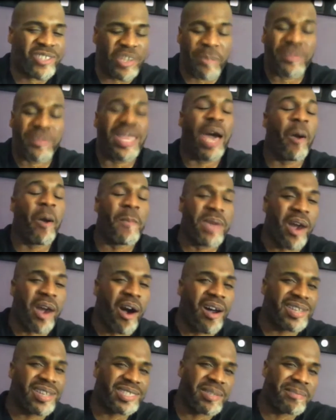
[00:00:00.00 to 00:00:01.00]
But that would be
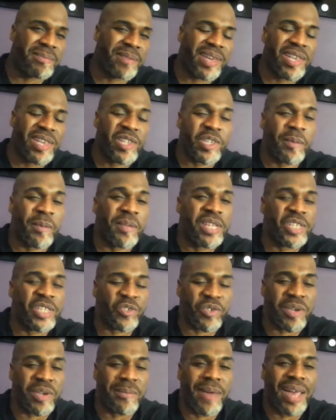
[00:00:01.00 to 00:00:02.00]
awesome, man. You talk about the
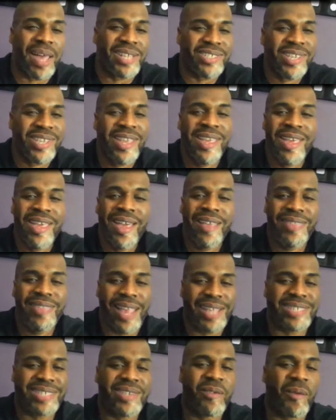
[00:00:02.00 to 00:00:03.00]
dream match.
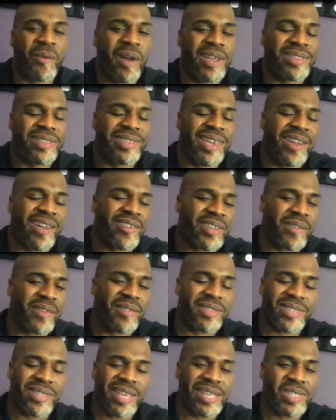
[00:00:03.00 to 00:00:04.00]
That's it right there and
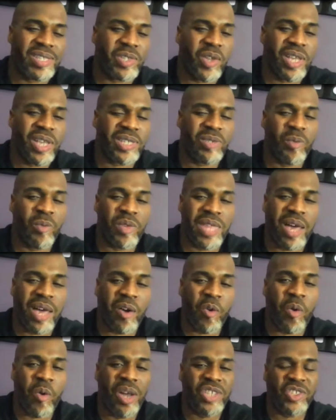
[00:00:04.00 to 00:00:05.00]
everything. So that's without
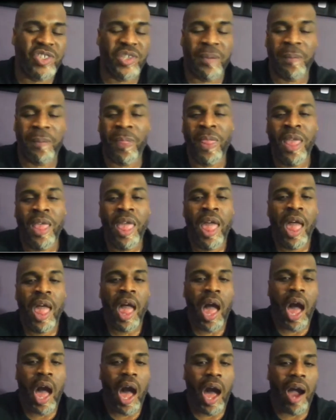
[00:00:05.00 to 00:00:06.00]
question.
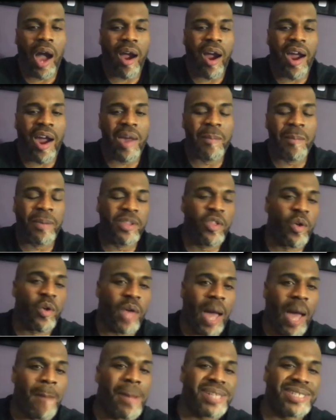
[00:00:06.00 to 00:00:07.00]
All right, but look,
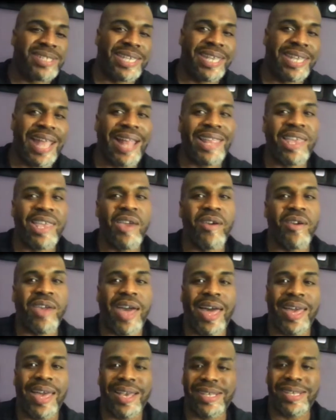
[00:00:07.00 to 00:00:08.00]
I'm about to get out of here,
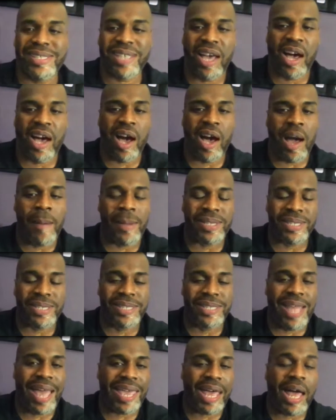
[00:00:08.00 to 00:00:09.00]
guys. I'm about to
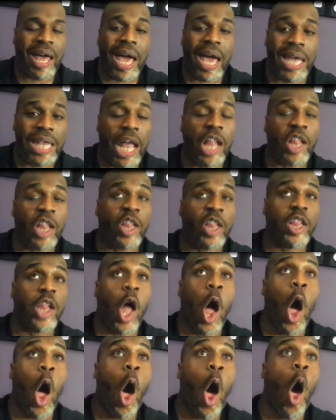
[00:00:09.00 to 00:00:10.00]
knock out. I had a
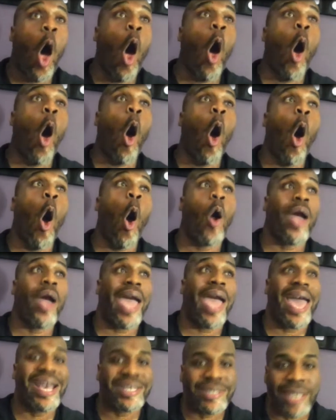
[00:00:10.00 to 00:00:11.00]
long
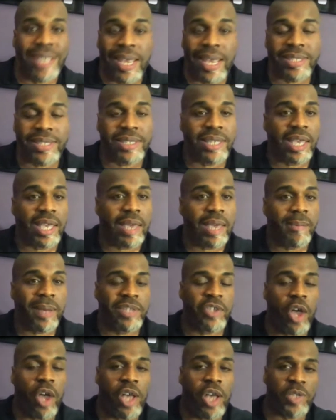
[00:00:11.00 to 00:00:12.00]
ass day today. My
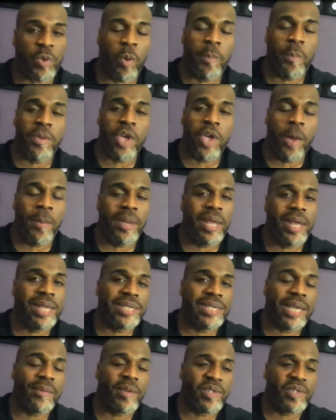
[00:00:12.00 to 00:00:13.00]
dogs woke me up at like
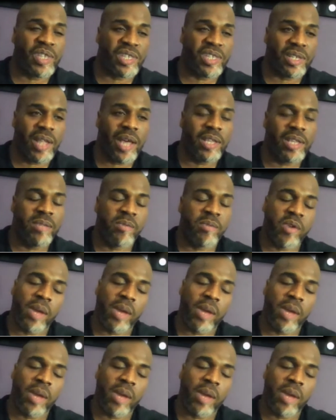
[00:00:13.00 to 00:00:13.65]
damn 6 o'clock in the morning.